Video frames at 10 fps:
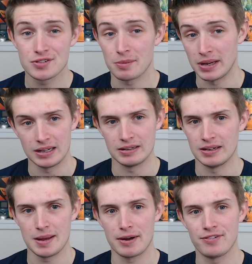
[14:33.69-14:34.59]
I mean,
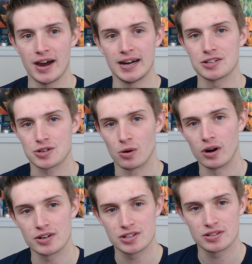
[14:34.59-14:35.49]
in my finance
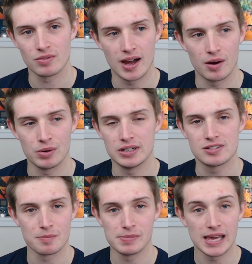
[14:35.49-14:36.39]
course, we did
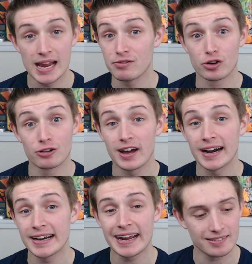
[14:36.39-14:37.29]
some behavioral
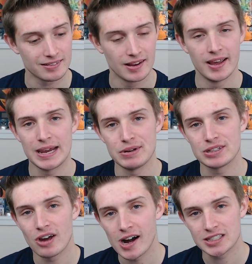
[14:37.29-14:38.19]
finance, and we
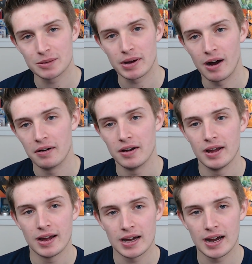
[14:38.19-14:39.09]
talked about
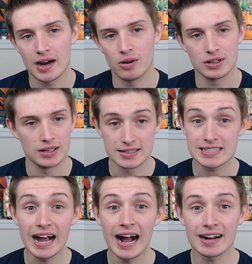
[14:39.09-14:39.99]
how in
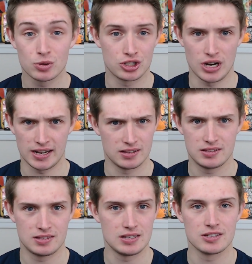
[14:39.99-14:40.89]
stocks, which I could
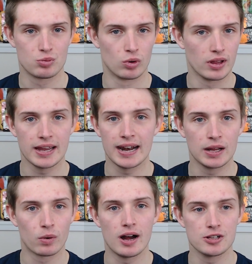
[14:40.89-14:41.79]
see this relate
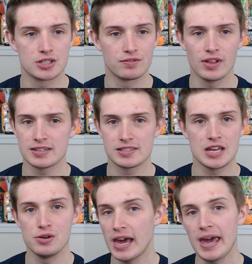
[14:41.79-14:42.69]
anywhere else, if let's say
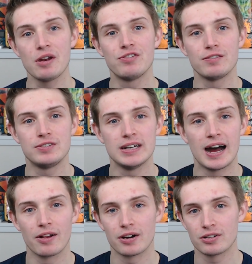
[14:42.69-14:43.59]
you gain
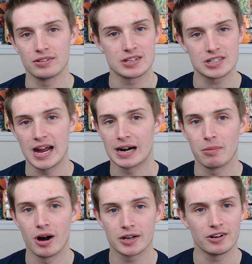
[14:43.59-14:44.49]
$50 in the stock
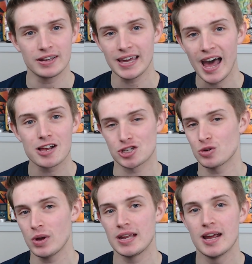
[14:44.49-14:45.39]
market, you're like, oh
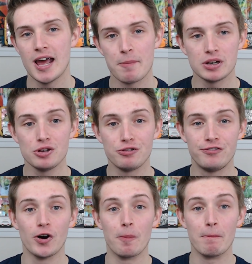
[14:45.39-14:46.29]
sweet, but you
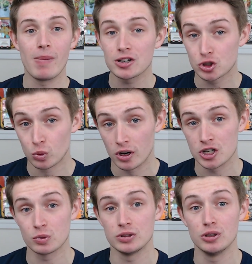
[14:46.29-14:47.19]
feel much
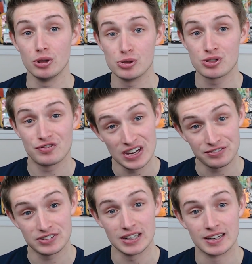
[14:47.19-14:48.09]
worse when you lose
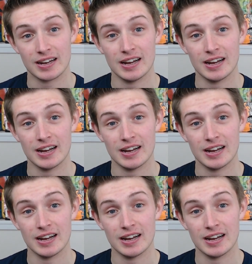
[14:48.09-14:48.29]
50.